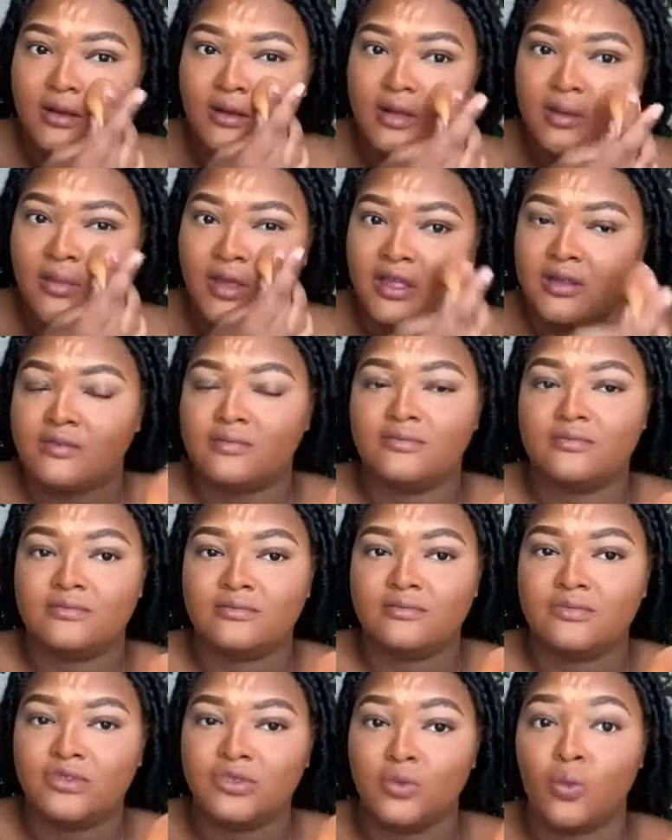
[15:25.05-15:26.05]
I mean,
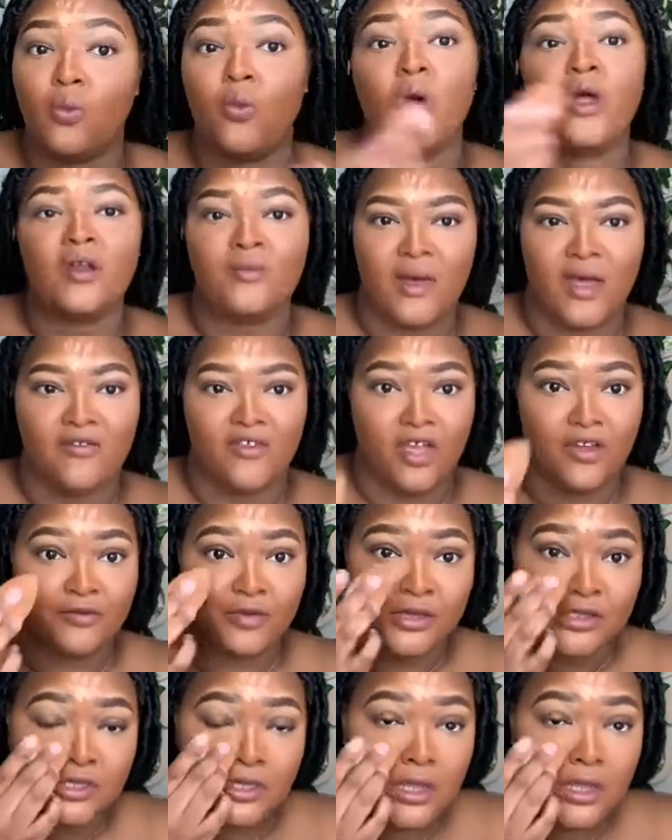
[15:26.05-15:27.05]
one of my favorites,